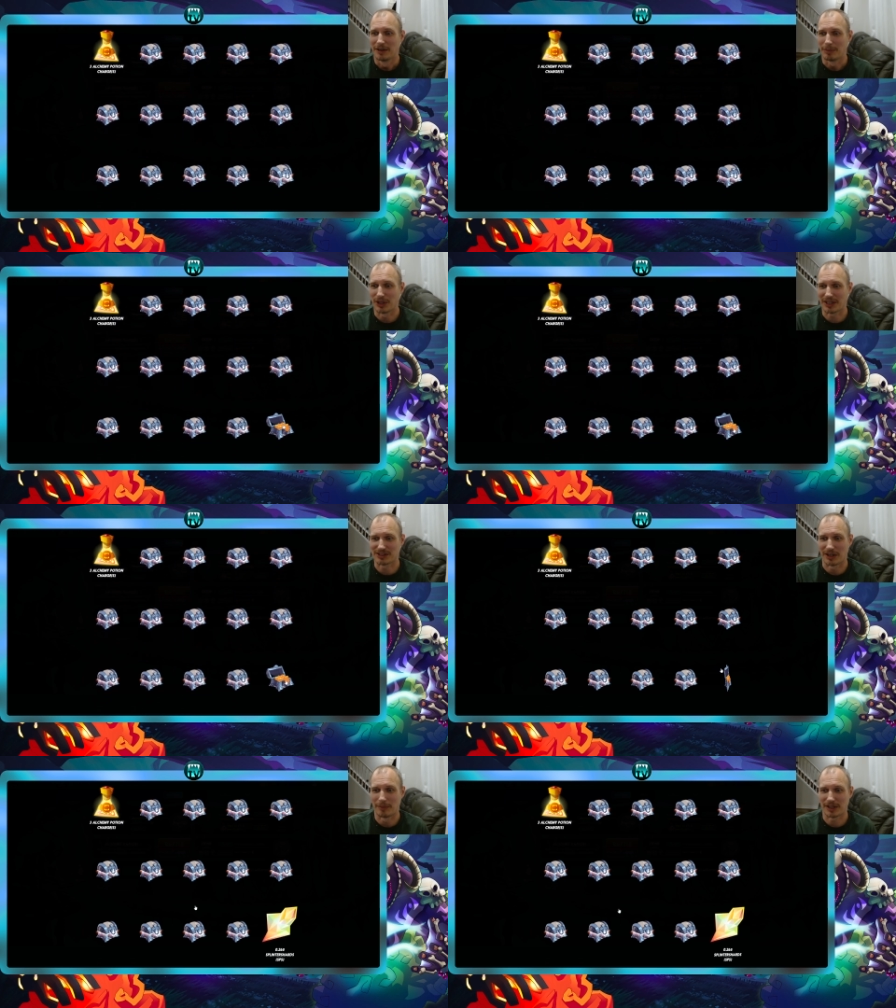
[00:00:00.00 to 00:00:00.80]
But like I
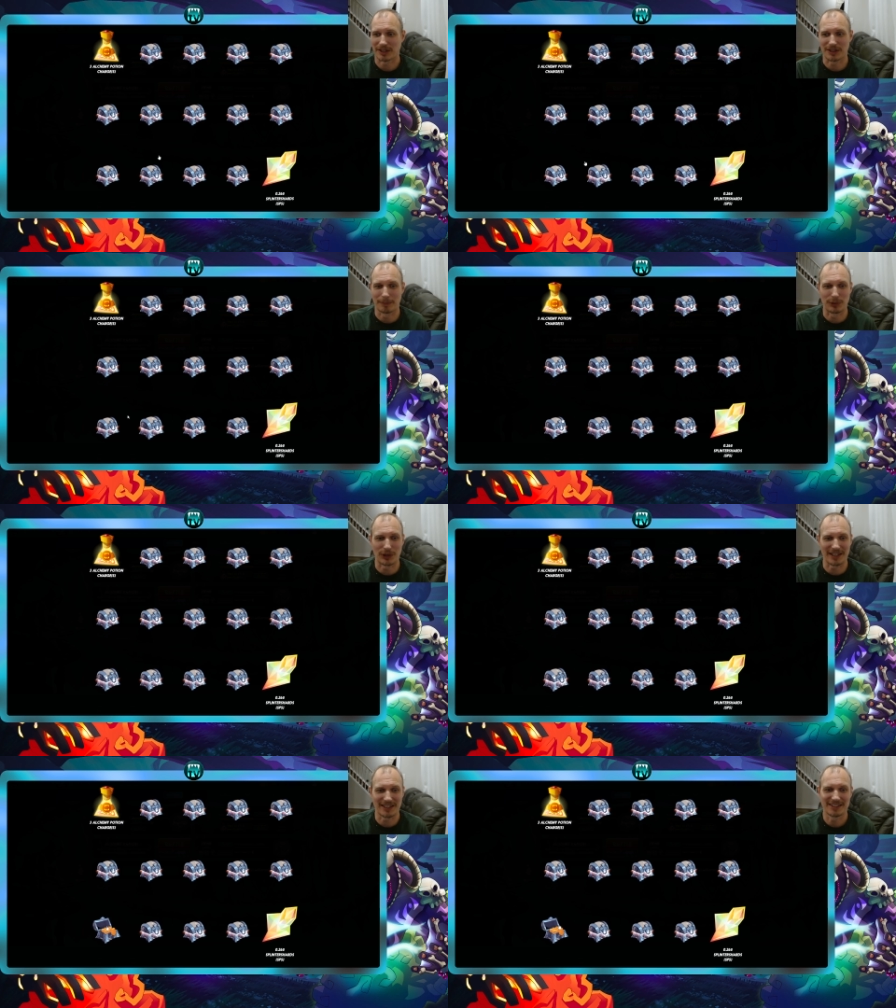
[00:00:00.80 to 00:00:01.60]
said, I'm not going to
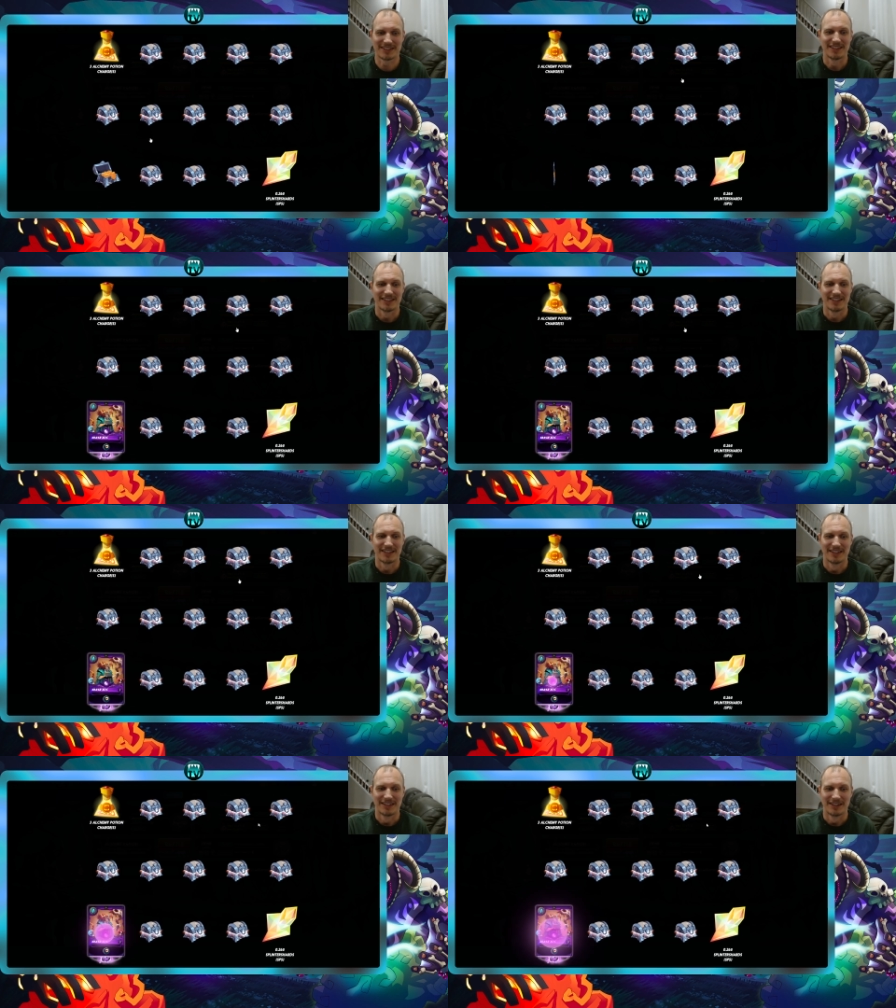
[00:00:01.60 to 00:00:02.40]
complain.
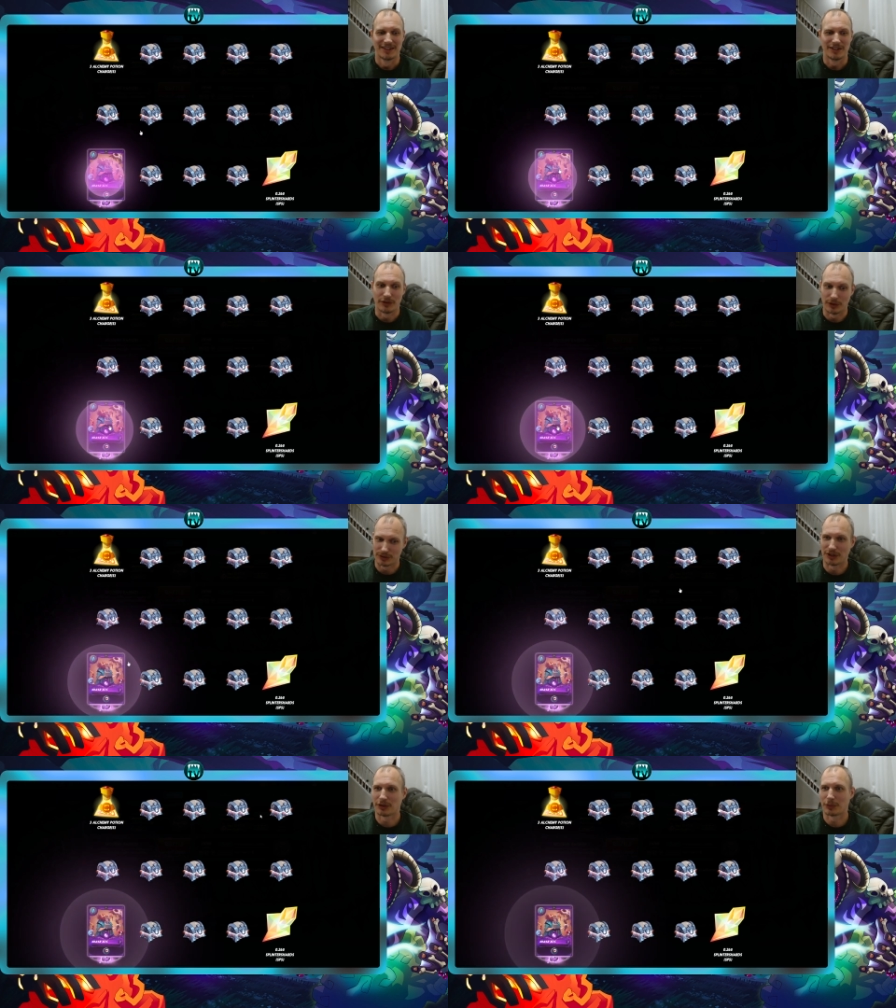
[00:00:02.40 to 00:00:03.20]
There's
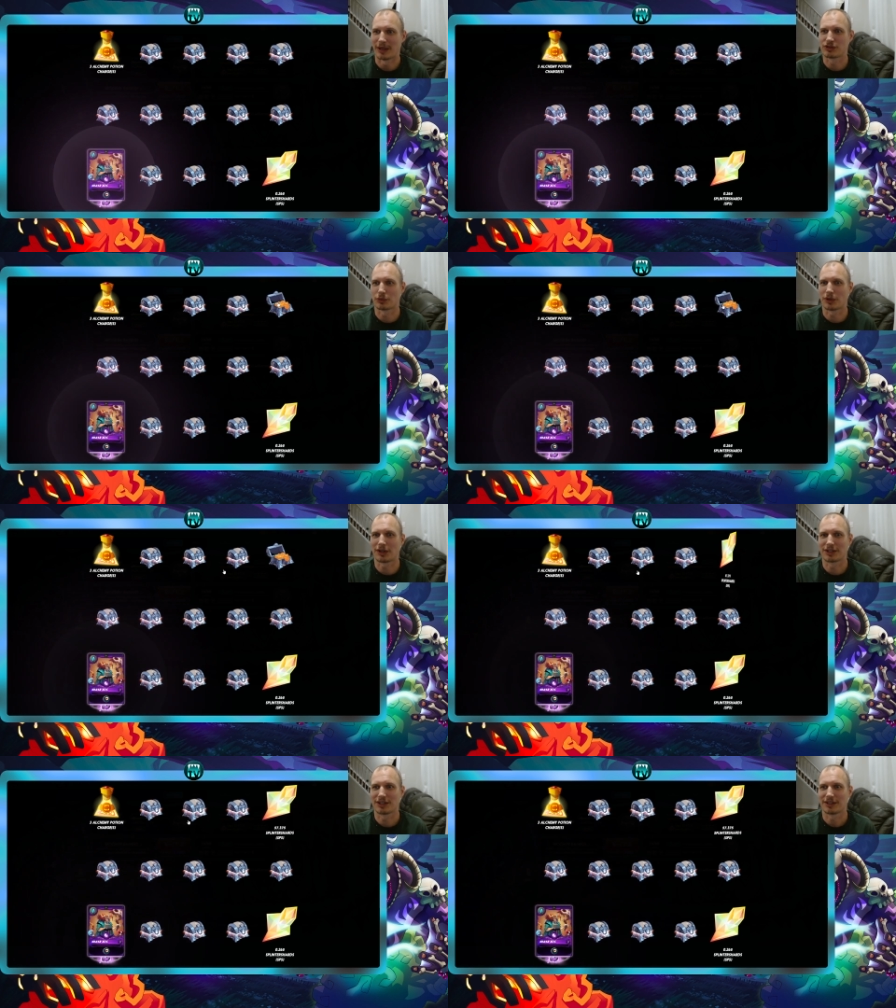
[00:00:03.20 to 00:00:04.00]
another Rock.